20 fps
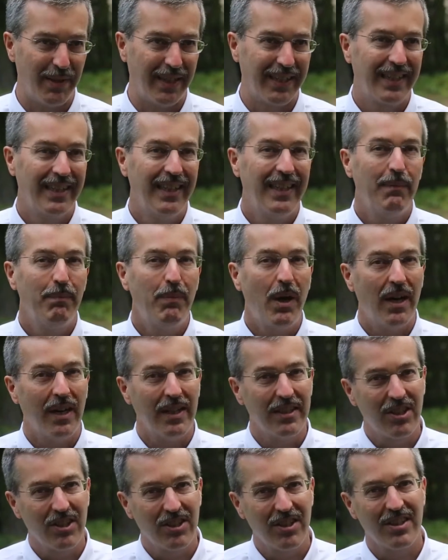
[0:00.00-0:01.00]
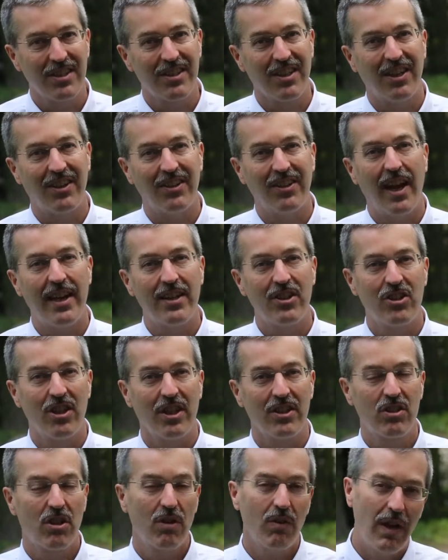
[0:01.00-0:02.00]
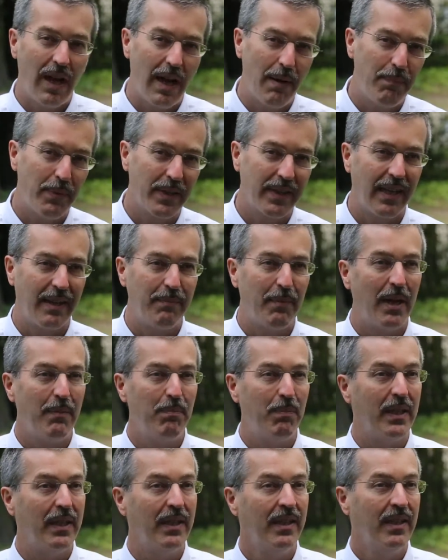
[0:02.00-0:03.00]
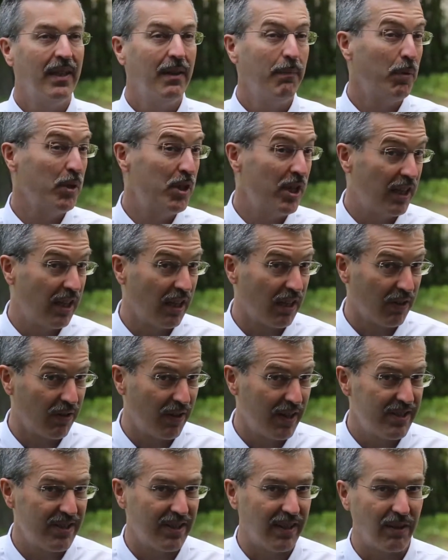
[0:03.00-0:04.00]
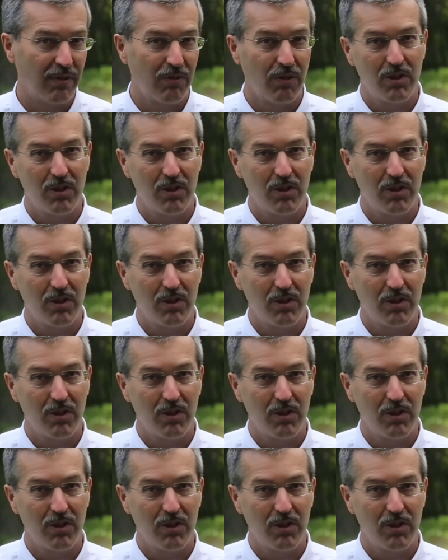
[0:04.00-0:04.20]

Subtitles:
Like, politicians are not just corrupt, but they might be particularistic,